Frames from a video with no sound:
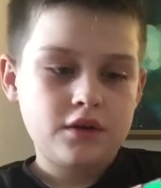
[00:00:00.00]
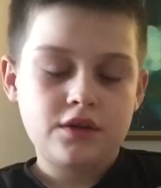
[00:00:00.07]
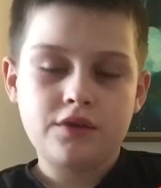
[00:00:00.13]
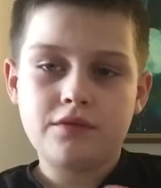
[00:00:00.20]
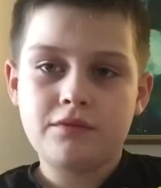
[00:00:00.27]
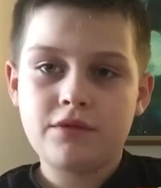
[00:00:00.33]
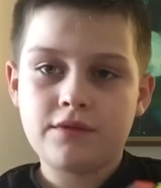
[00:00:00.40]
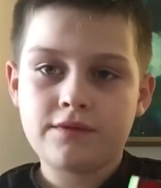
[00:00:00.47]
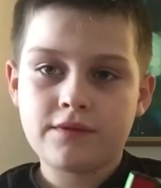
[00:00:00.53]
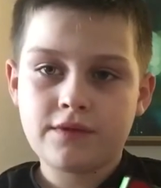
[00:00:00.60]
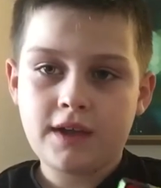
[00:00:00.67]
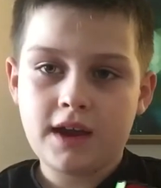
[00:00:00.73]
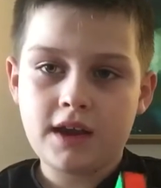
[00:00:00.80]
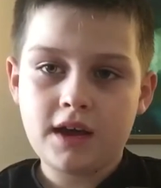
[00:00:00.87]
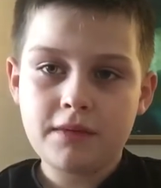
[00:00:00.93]
You move
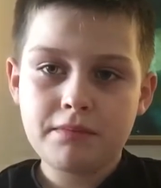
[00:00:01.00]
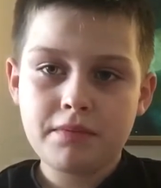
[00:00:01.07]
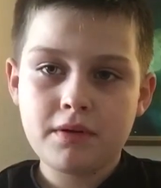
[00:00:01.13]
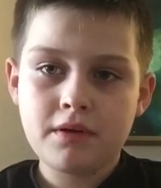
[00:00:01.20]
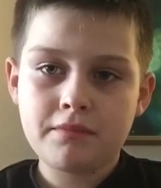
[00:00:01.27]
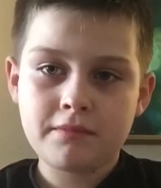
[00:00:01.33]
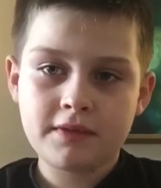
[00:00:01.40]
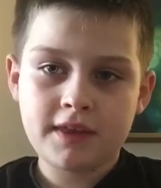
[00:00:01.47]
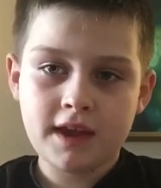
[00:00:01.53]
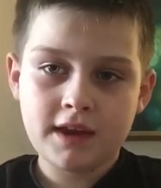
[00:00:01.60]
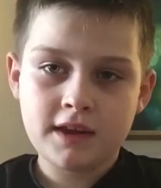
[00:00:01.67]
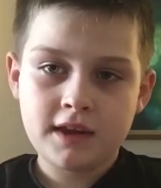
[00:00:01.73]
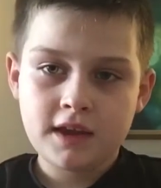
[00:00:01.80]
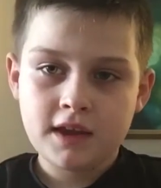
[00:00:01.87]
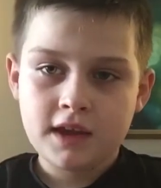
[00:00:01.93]
that up, but then
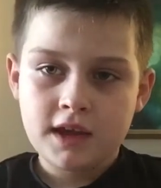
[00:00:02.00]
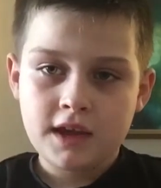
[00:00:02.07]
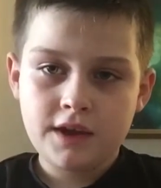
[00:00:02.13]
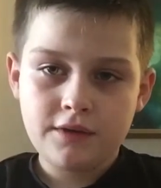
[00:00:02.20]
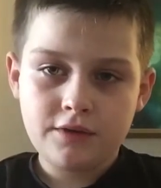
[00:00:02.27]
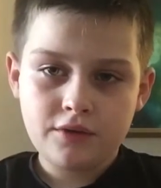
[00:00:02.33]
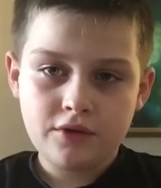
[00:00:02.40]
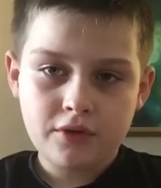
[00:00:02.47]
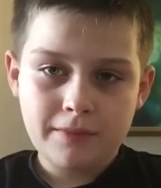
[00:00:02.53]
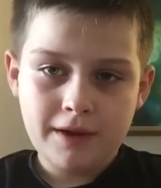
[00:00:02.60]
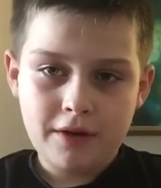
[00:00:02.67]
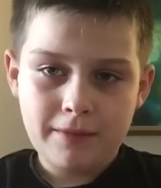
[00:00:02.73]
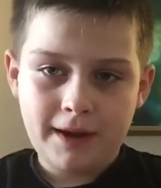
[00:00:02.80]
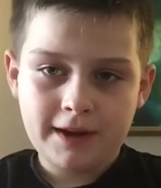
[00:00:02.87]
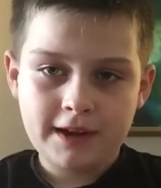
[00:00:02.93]
you're doing the pair
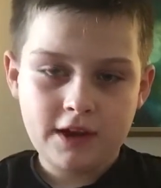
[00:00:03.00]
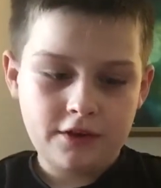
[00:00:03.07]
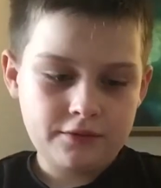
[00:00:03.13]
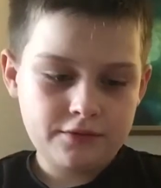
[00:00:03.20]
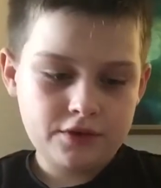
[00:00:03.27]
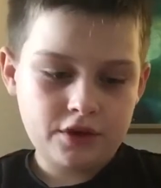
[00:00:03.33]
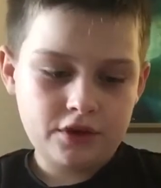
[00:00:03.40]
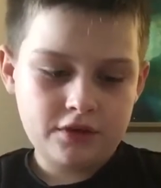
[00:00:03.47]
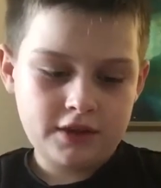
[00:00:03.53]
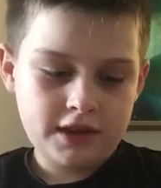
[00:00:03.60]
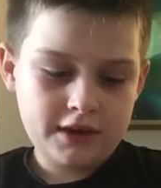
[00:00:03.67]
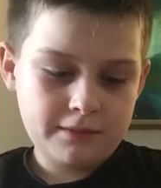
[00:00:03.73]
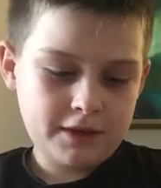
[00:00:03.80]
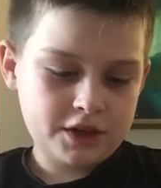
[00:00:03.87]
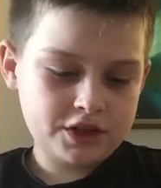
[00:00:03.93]
back here. So you
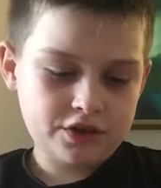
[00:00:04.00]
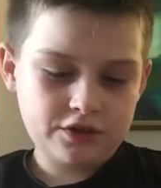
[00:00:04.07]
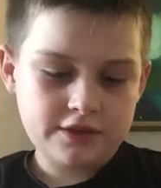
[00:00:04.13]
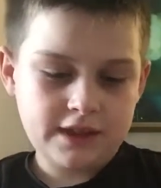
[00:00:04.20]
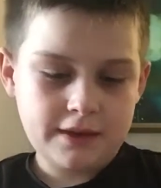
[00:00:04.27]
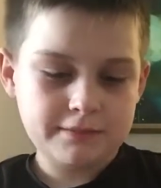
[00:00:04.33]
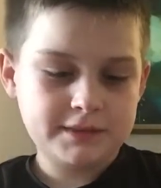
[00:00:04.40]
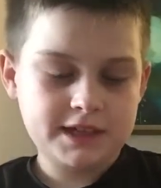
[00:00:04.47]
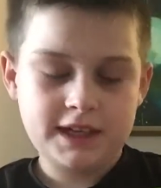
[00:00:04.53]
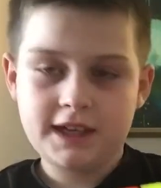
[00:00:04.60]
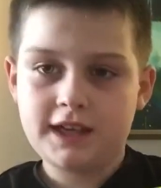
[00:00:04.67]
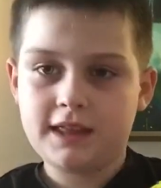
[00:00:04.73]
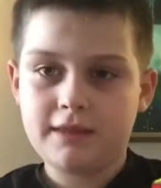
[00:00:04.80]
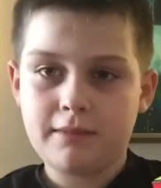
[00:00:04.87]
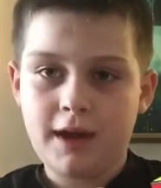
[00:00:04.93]
need to make sure it's empty
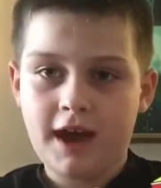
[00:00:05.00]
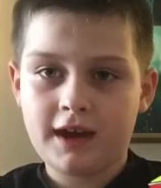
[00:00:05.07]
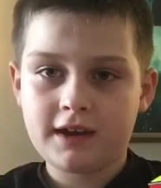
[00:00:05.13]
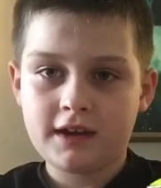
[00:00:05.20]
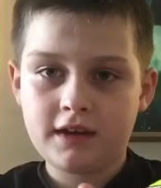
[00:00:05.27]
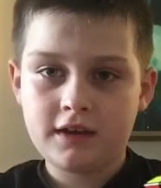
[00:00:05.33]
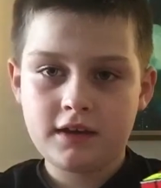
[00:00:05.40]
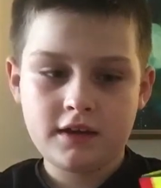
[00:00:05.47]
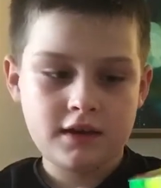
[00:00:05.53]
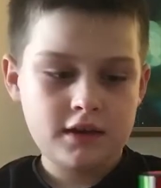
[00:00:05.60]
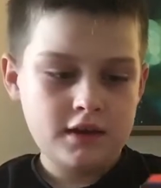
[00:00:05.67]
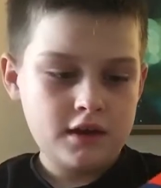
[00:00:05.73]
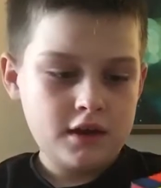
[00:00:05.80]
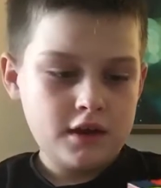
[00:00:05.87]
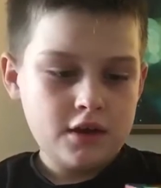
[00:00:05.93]
in the back
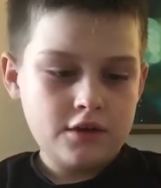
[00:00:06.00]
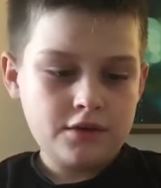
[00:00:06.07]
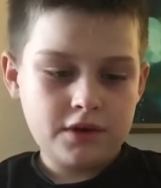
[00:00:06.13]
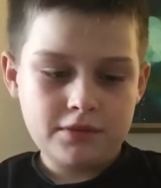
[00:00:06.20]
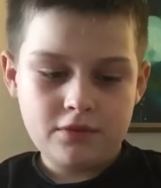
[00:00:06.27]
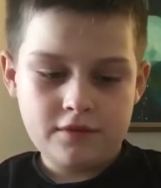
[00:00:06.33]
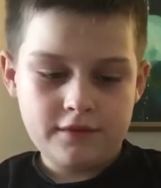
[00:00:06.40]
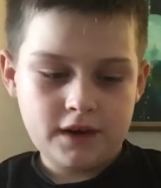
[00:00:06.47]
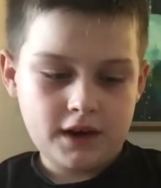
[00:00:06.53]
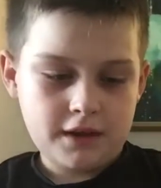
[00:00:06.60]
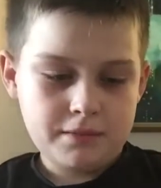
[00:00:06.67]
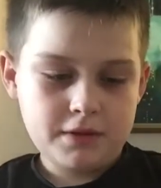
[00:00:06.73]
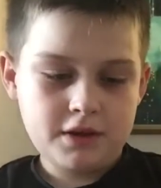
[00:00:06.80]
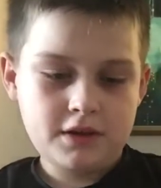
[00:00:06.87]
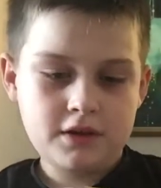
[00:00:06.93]
when you move it up.
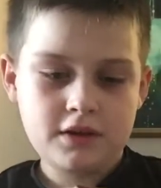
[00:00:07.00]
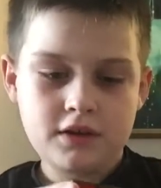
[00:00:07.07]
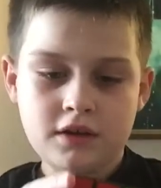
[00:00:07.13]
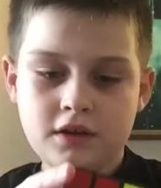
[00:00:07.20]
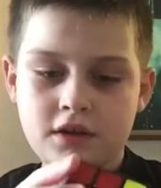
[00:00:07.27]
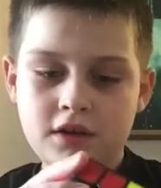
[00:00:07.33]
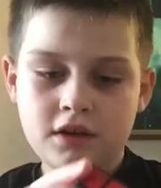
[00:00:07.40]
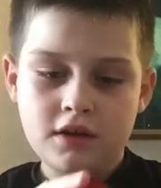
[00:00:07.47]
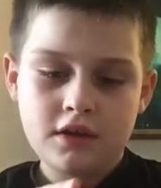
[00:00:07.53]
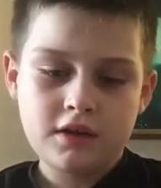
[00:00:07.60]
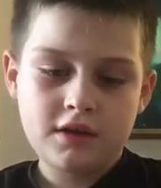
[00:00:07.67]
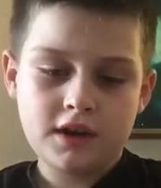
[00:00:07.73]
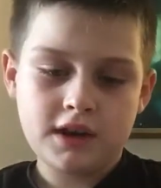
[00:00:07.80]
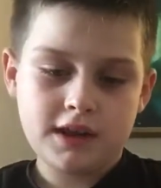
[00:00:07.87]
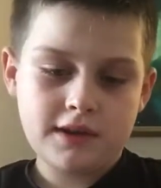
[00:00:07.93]

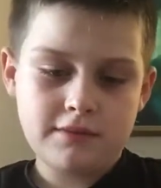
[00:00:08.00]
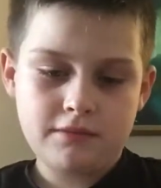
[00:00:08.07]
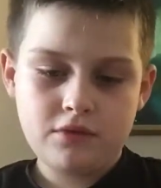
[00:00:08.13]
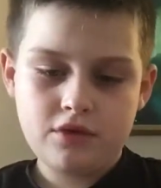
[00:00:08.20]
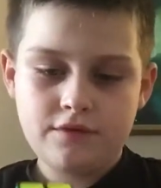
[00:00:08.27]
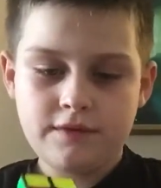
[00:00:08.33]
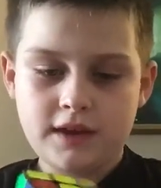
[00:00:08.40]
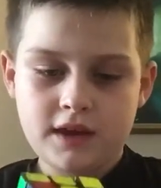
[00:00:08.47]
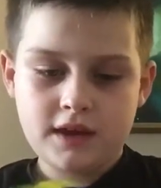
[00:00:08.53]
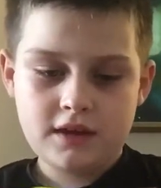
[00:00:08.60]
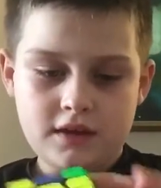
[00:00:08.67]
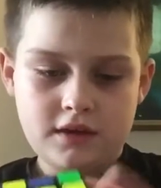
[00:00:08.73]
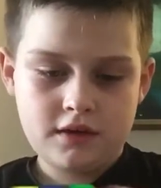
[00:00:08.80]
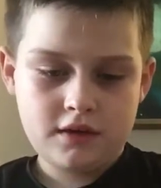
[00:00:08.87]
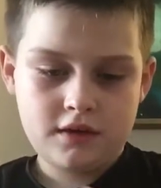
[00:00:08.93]
And you can move it
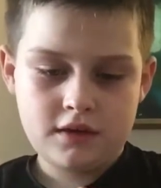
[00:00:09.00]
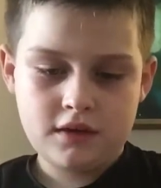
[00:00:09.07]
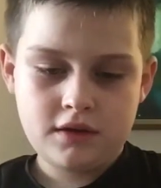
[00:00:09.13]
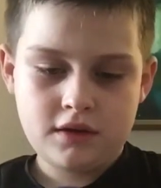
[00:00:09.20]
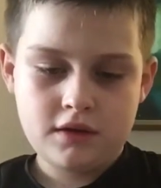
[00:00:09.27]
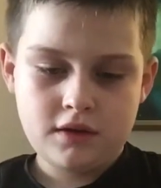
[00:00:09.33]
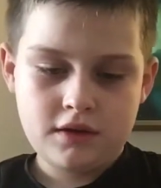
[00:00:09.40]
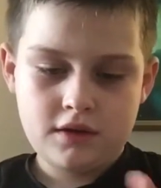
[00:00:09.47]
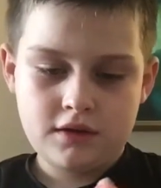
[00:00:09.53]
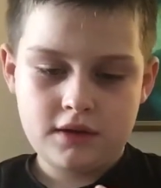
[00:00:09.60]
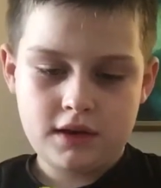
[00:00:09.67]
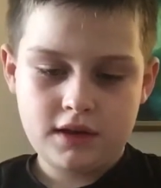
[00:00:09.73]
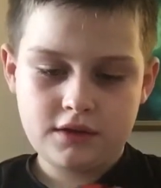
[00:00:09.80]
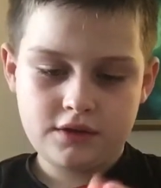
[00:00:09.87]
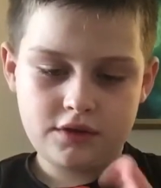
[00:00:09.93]
and
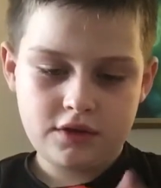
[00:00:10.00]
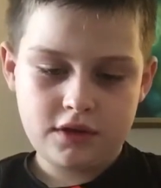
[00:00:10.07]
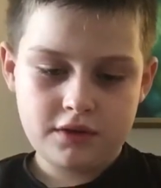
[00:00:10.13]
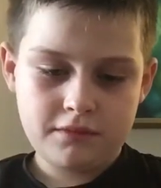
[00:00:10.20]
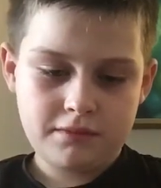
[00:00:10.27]
then insert it.